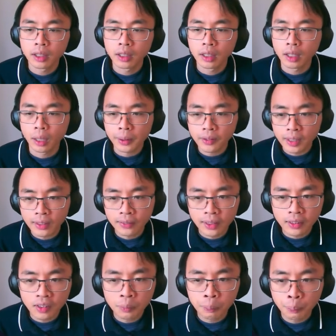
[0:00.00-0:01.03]
I'm going to say this
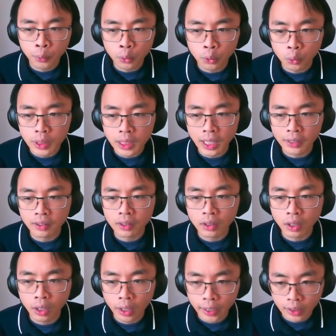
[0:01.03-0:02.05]
is a book which has a
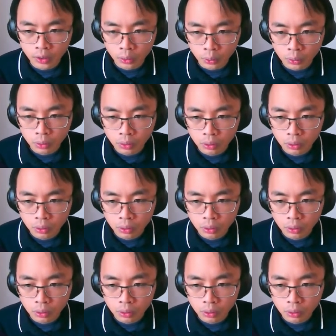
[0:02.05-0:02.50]
title,